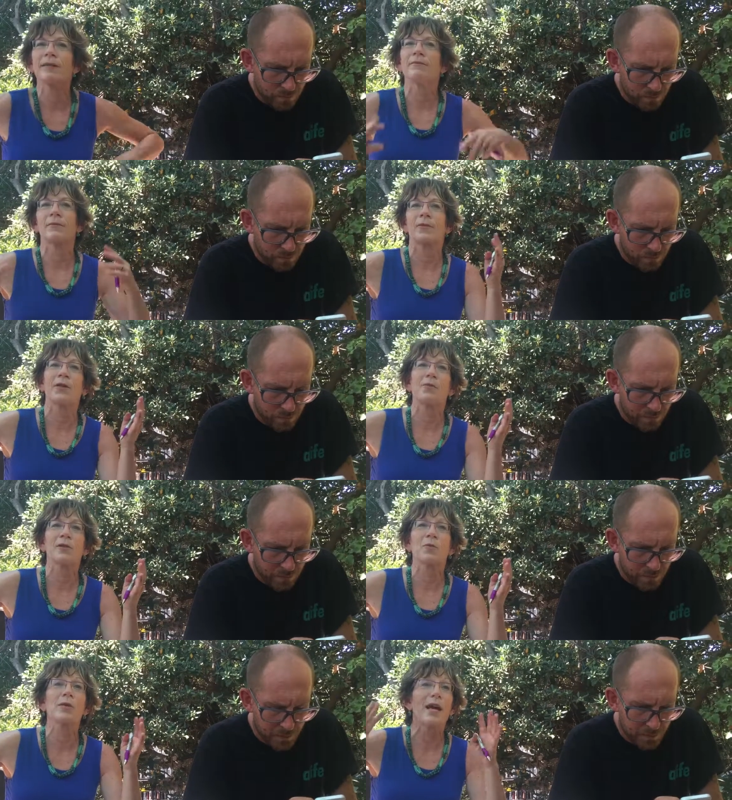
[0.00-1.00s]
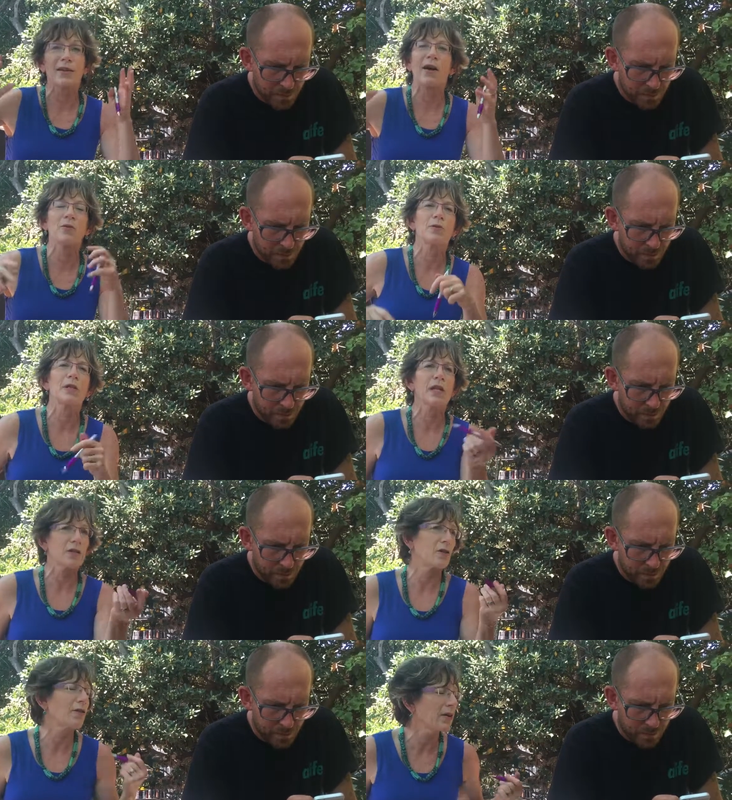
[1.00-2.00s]
Speaker 1: um, whether it's without
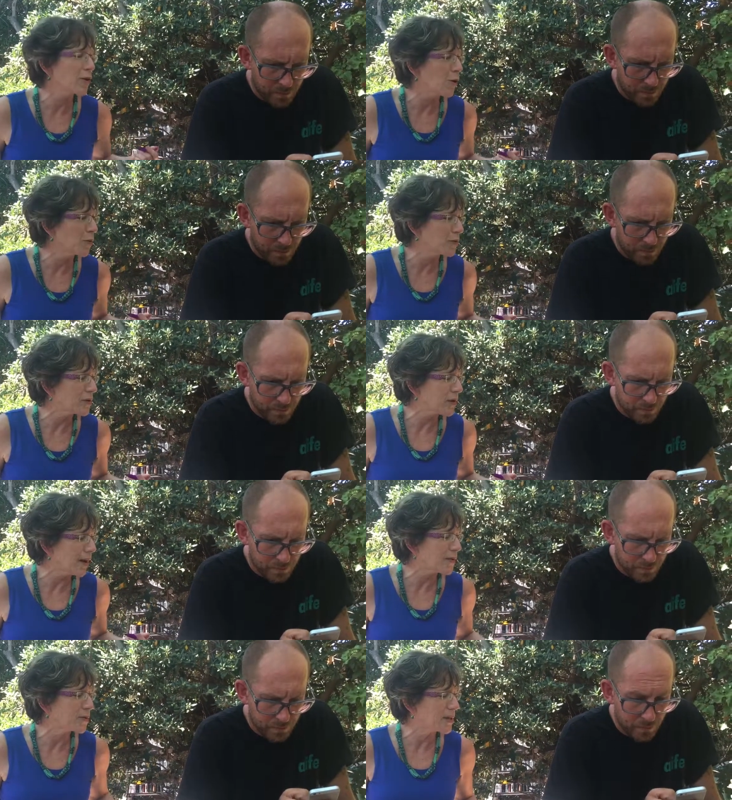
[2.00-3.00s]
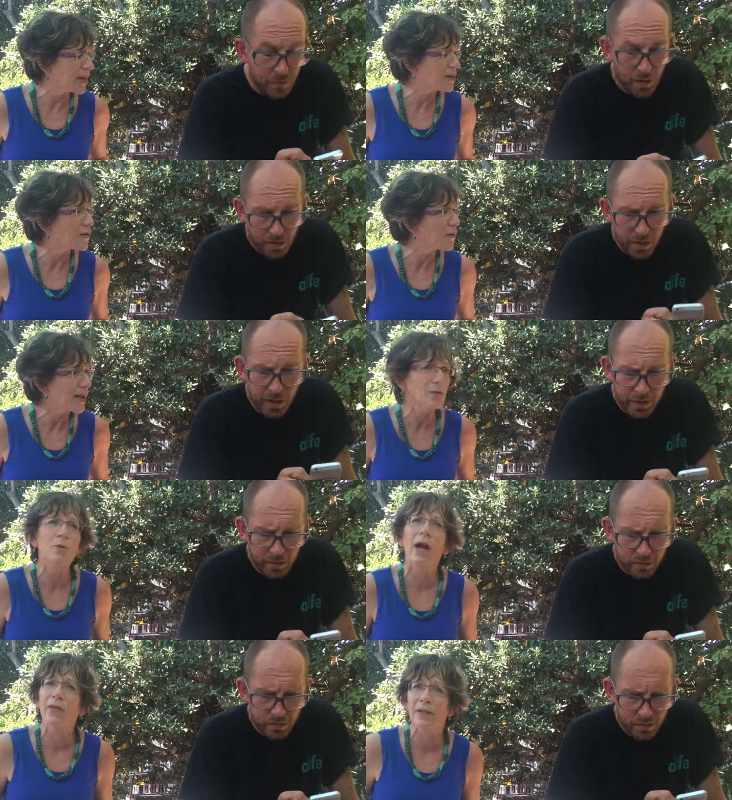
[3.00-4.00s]
authorization you've got the owner's authorization so yeah.
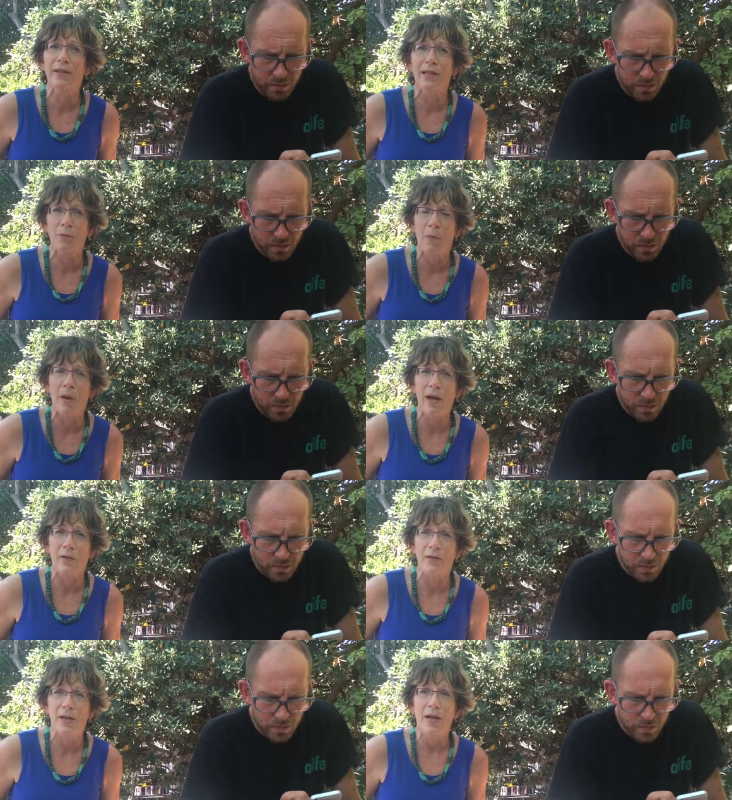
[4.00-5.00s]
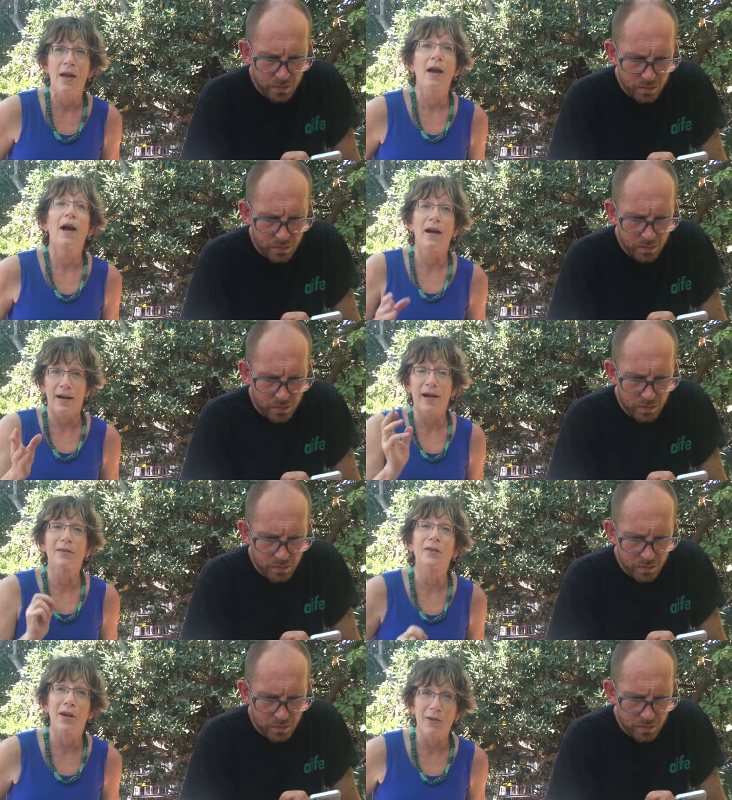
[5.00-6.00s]
i think that's what matters I, I,
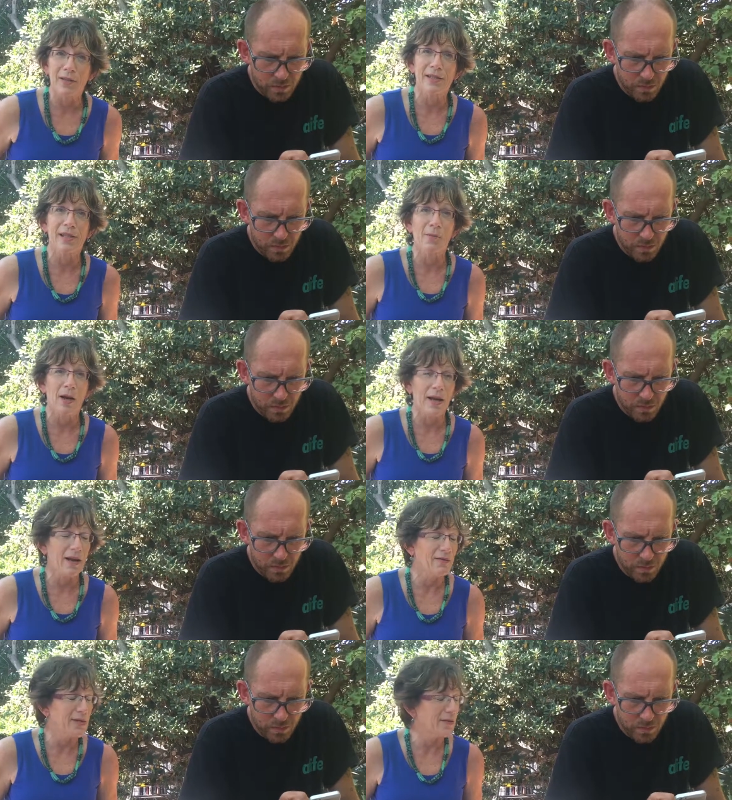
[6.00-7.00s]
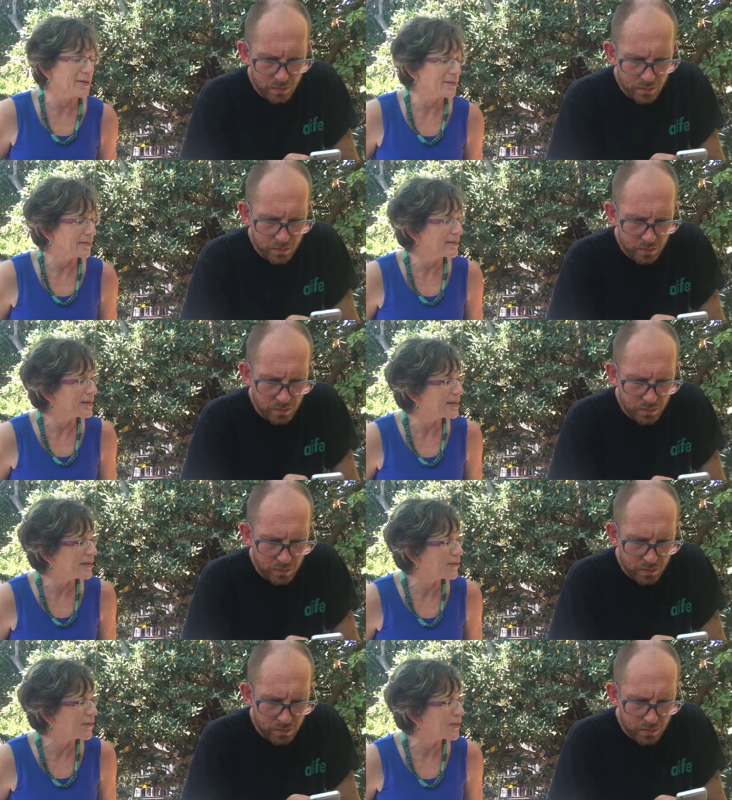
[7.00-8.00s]
don't know the city might have different
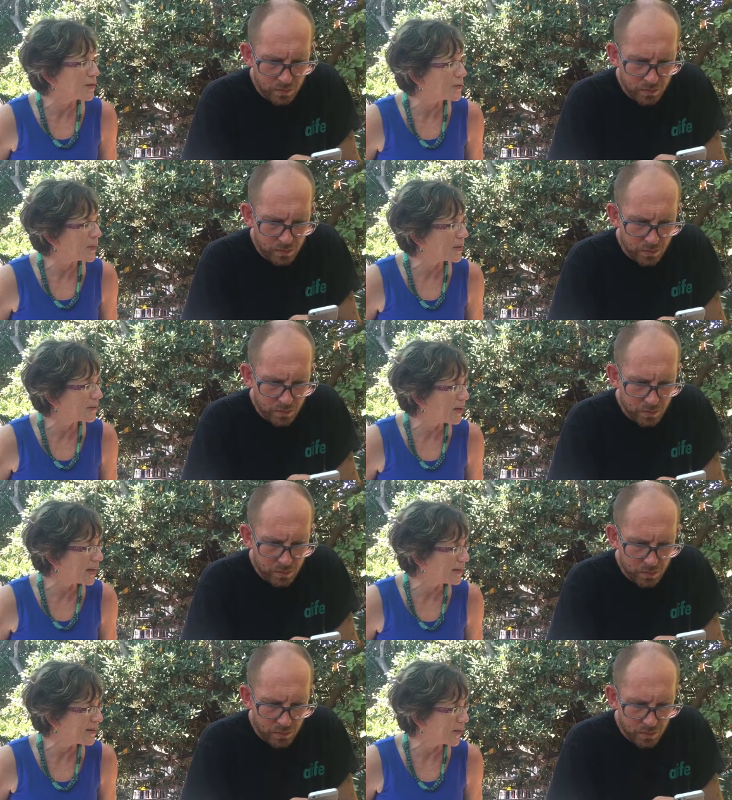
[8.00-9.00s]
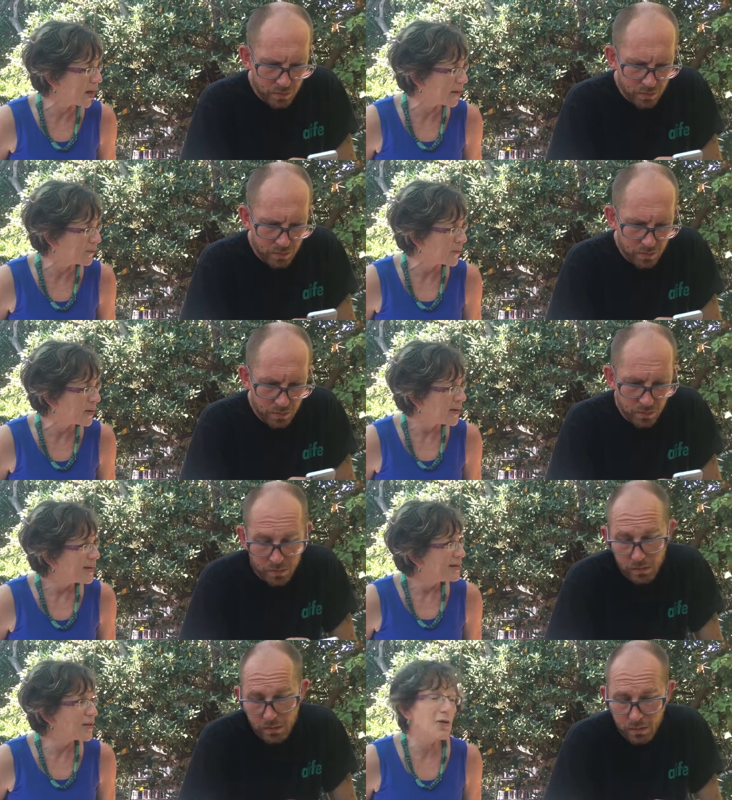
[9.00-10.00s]
different views but you're right okay
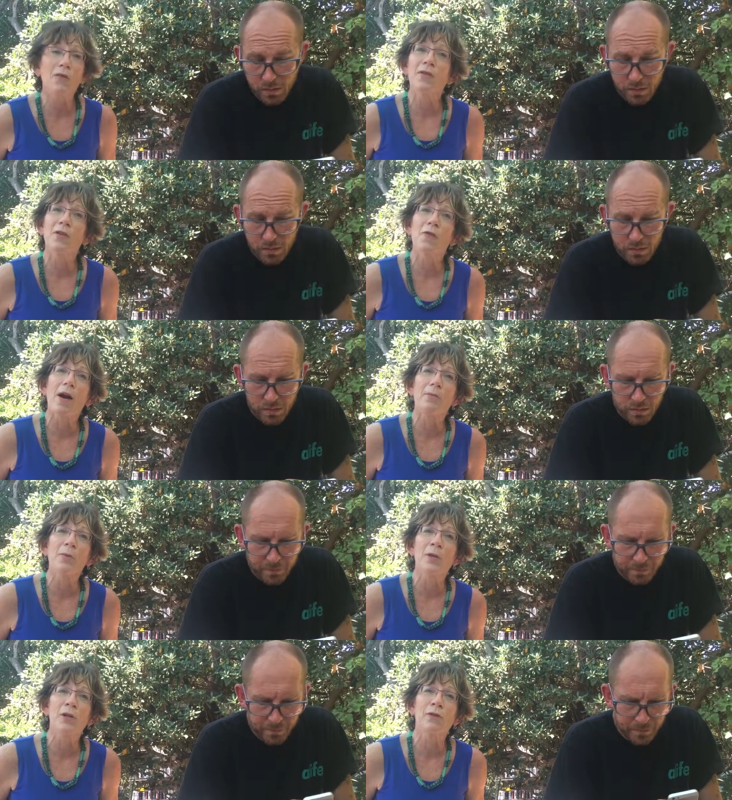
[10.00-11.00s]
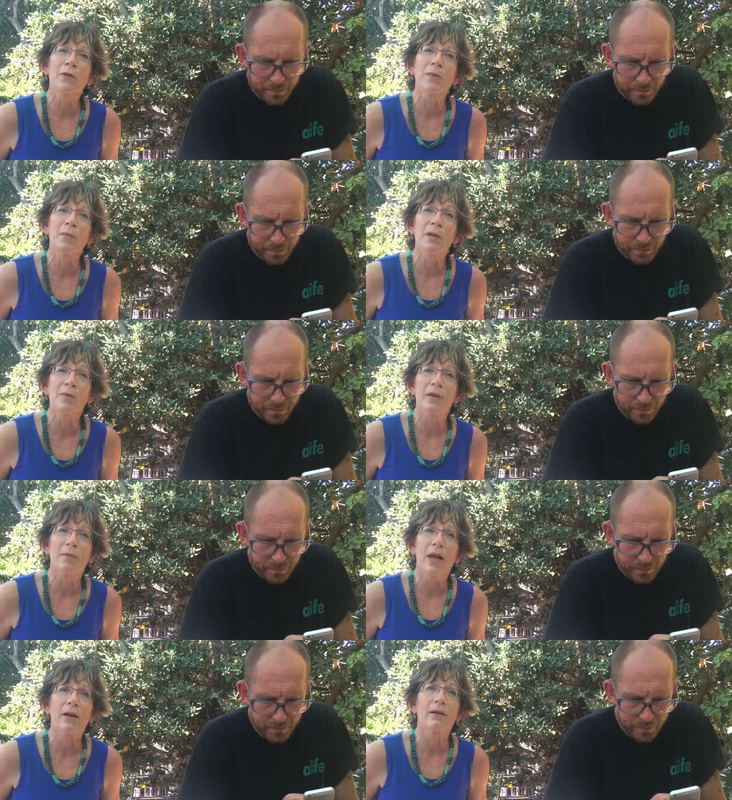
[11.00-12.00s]
so you, you've got permission from the people that
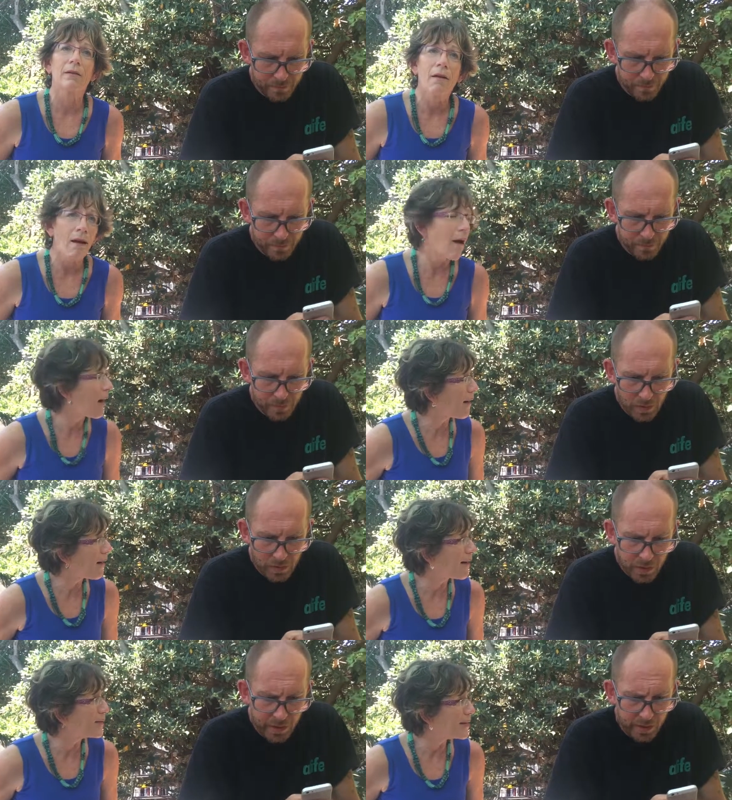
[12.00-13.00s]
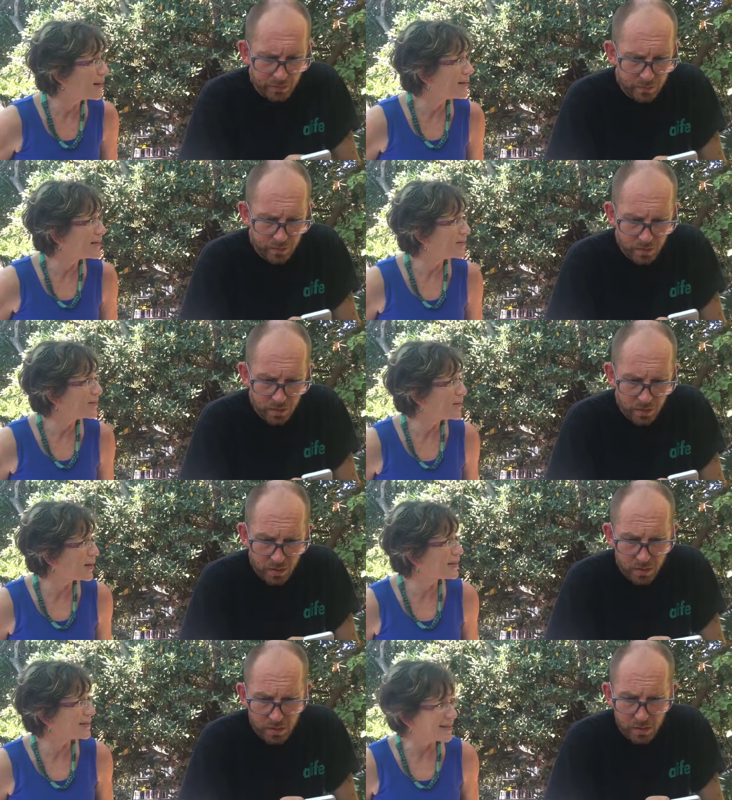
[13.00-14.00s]
matter yeah right